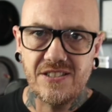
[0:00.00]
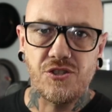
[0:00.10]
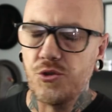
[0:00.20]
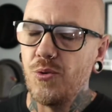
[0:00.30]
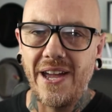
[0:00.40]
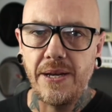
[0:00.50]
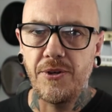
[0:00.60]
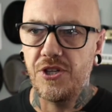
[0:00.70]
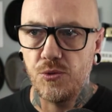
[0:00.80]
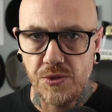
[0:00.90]
So to
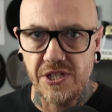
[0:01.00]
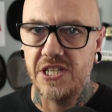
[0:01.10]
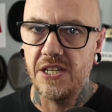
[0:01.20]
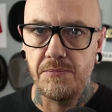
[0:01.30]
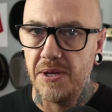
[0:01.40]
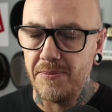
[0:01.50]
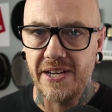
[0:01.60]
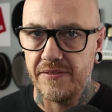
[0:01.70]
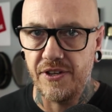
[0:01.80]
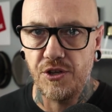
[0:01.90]
anybody who's seen me
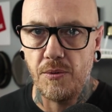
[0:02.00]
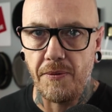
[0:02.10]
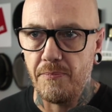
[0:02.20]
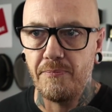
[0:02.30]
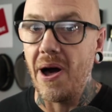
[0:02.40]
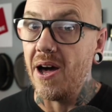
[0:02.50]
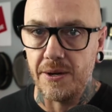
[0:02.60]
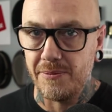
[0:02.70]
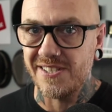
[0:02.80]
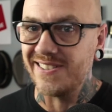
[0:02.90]
make a video about
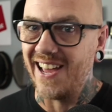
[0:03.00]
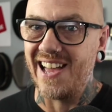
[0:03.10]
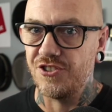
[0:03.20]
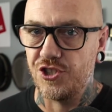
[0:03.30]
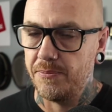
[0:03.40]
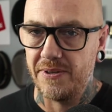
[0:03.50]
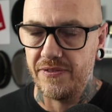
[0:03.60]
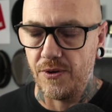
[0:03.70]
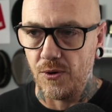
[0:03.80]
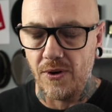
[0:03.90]
Barnabus Nagy
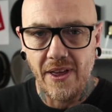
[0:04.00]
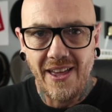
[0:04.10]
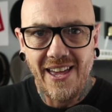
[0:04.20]
before,